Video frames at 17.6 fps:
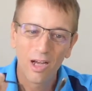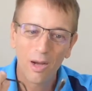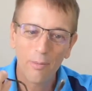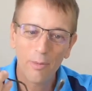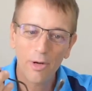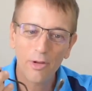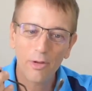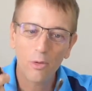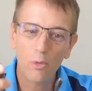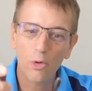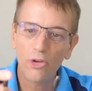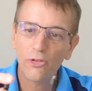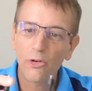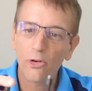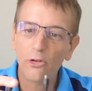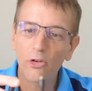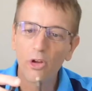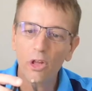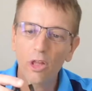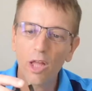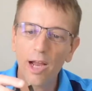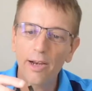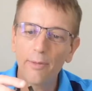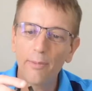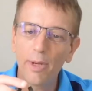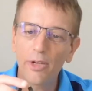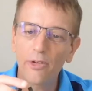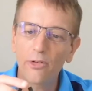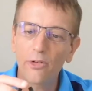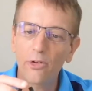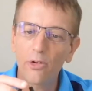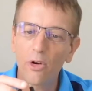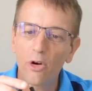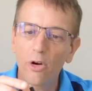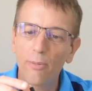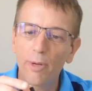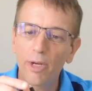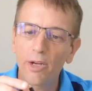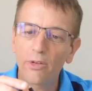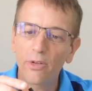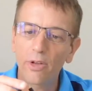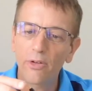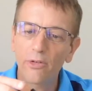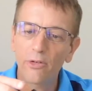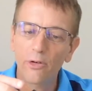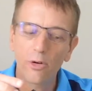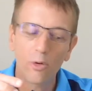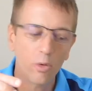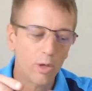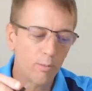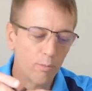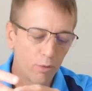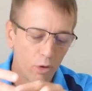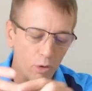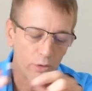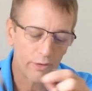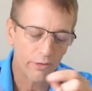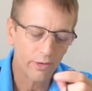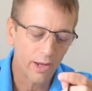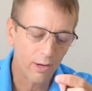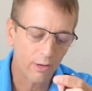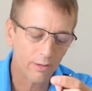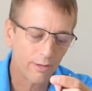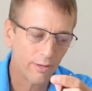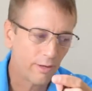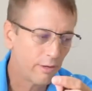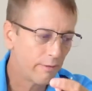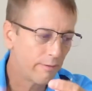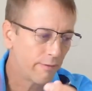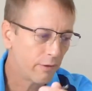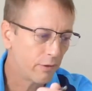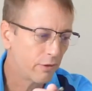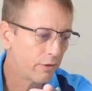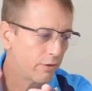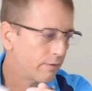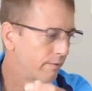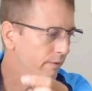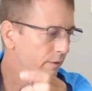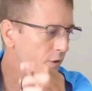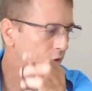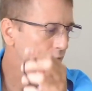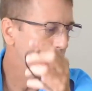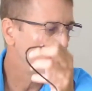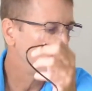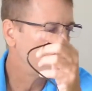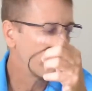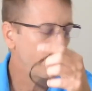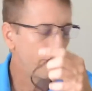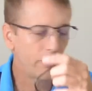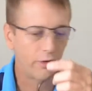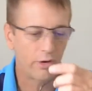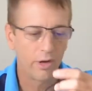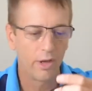I'm going to research online to make sure, because I sure don't want to blow this out, you know, first charge.